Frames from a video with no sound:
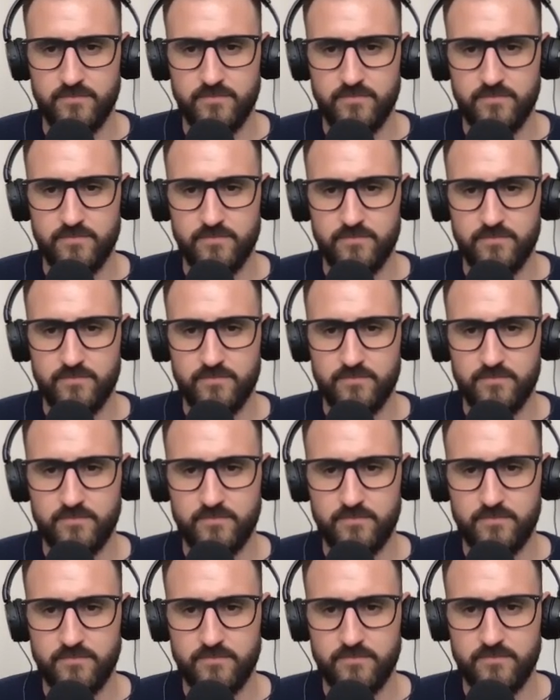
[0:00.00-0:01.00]

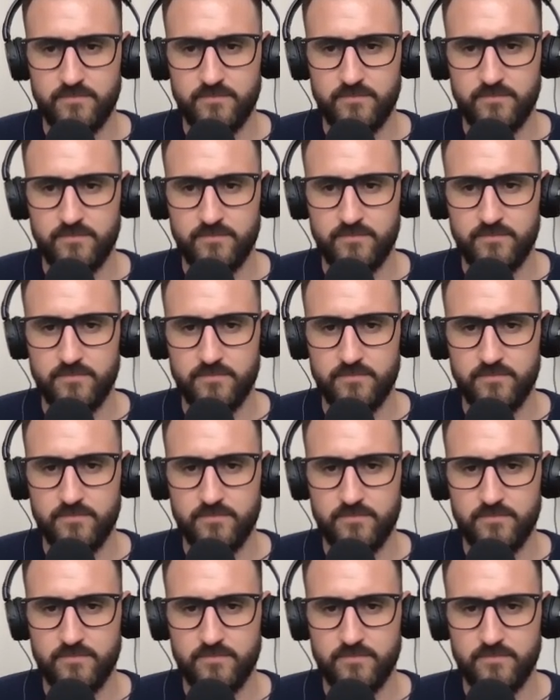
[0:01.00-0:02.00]

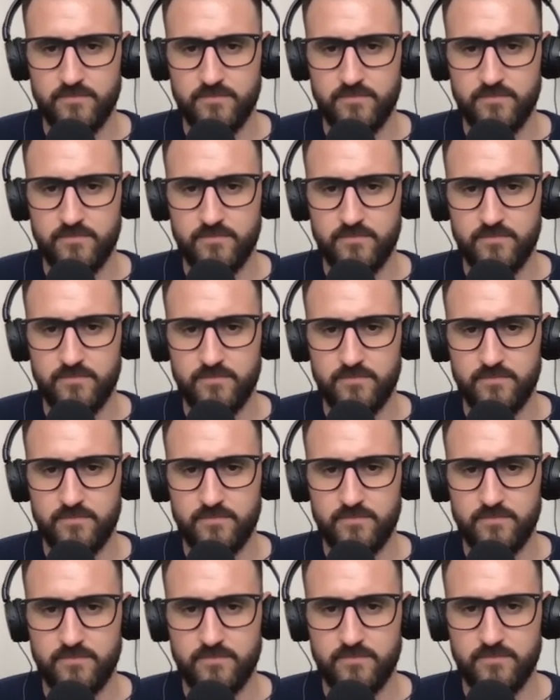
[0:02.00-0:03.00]

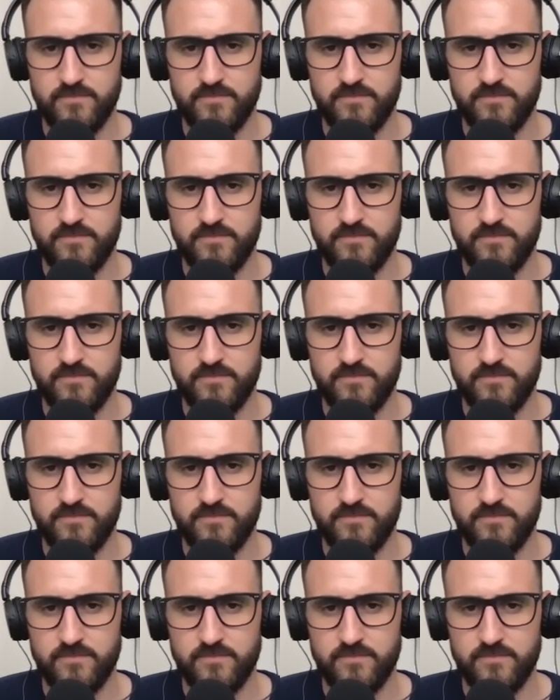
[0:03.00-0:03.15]
(not speaking)